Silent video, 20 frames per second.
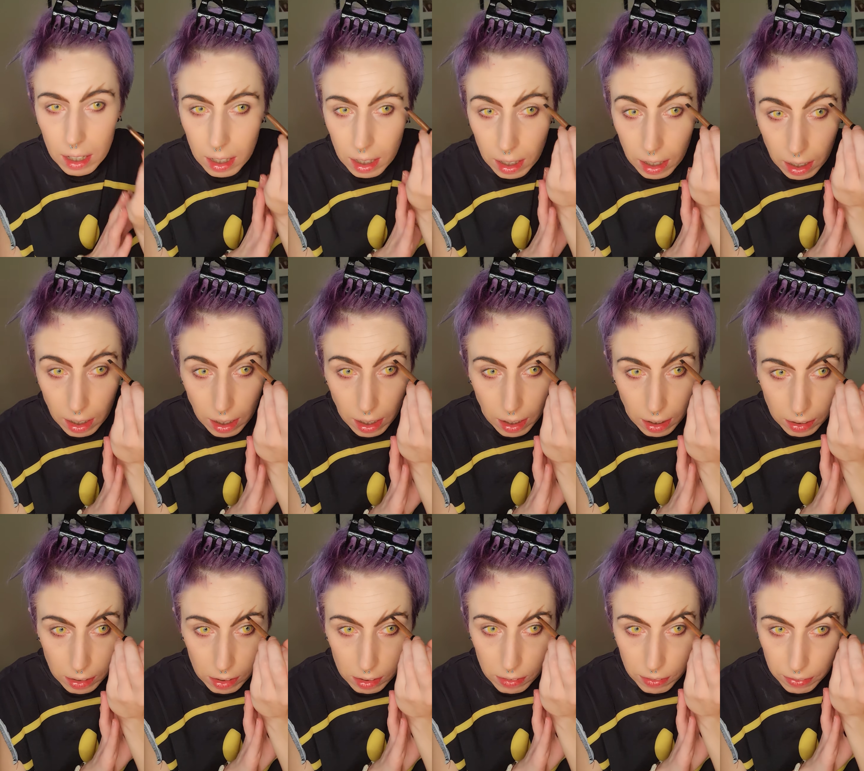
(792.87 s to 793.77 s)
And then I
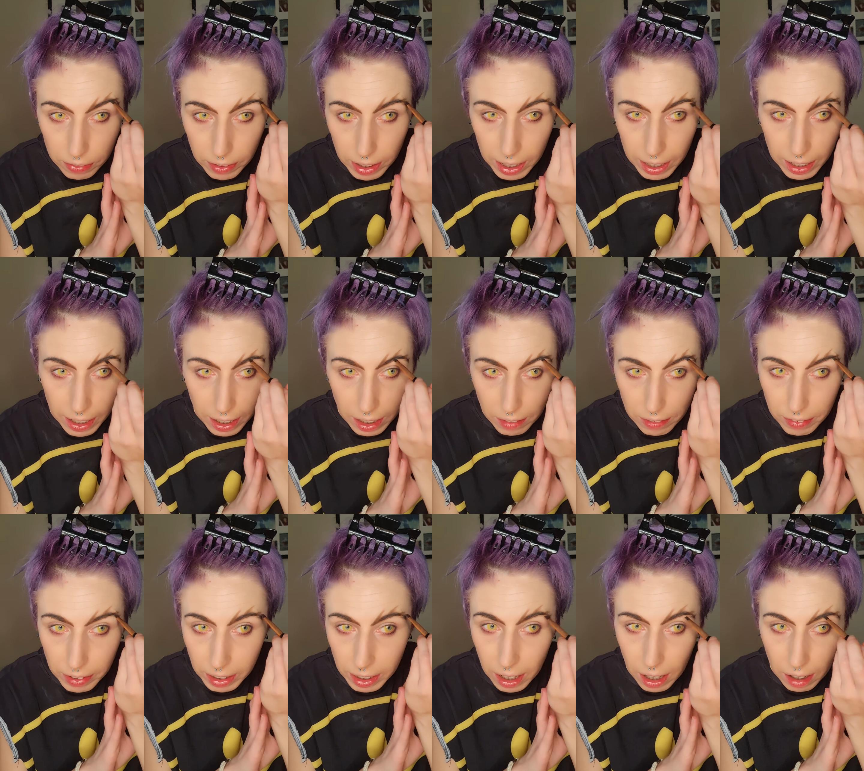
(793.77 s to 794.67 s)
just fill in
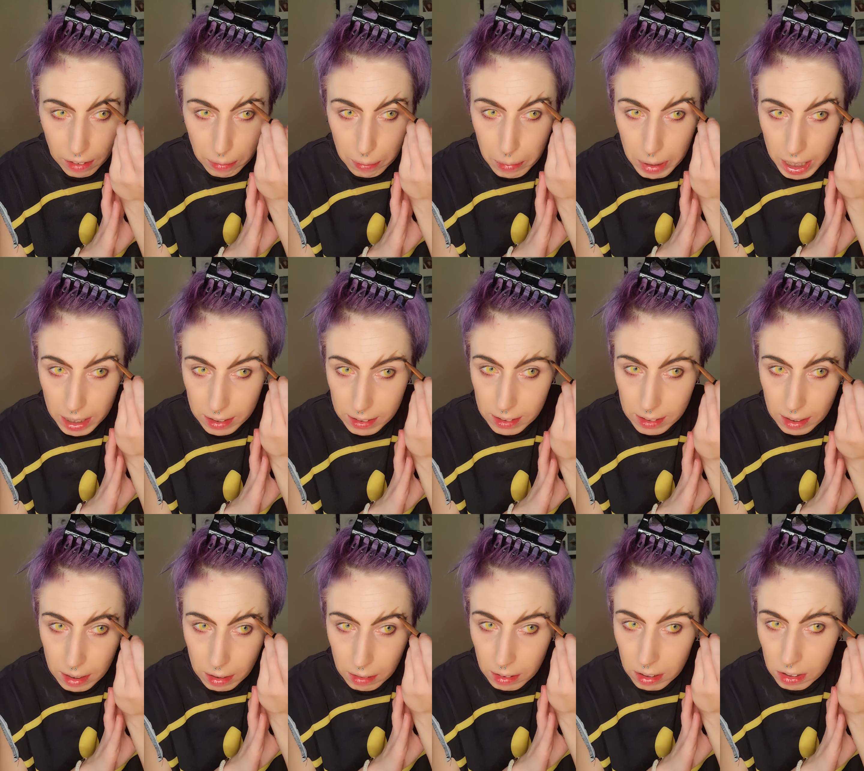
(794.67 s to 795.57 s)
anything that I've missed,
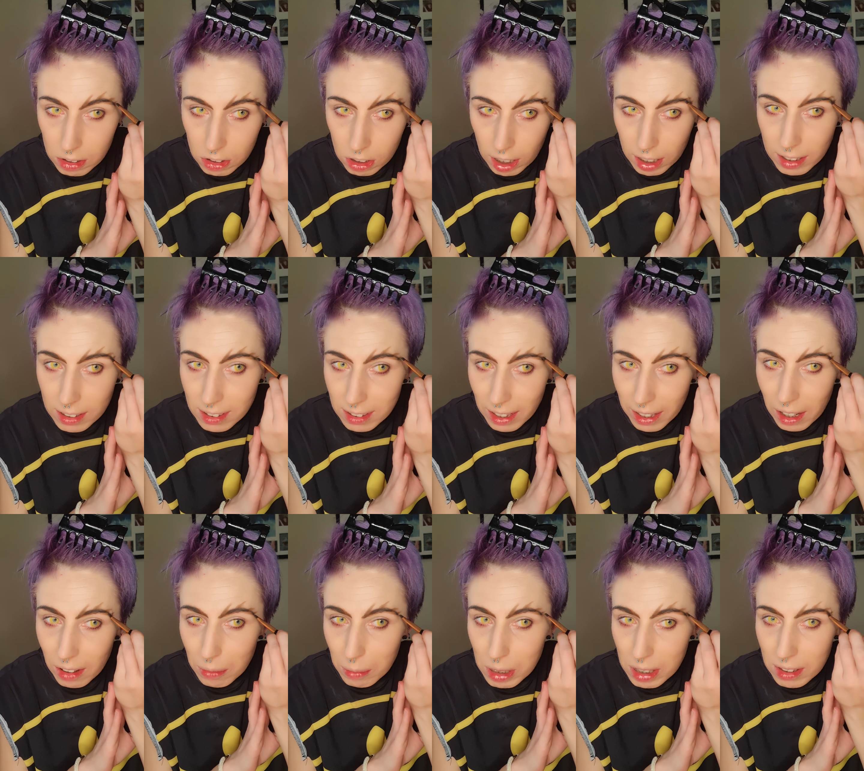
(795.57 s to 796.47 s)
which I can see I've
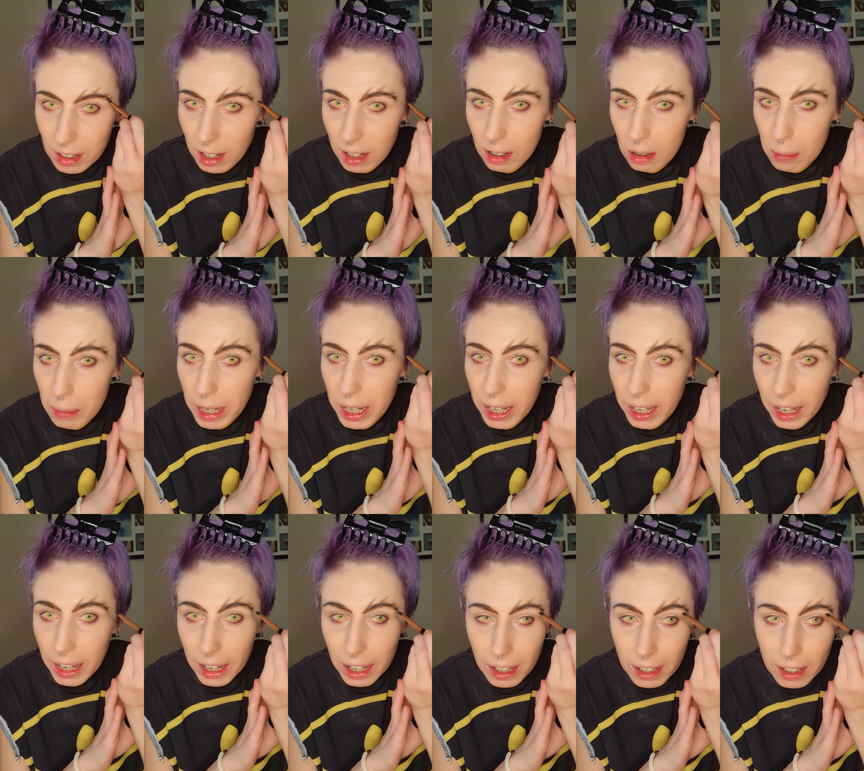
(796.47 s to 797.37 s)
missed a little bit here.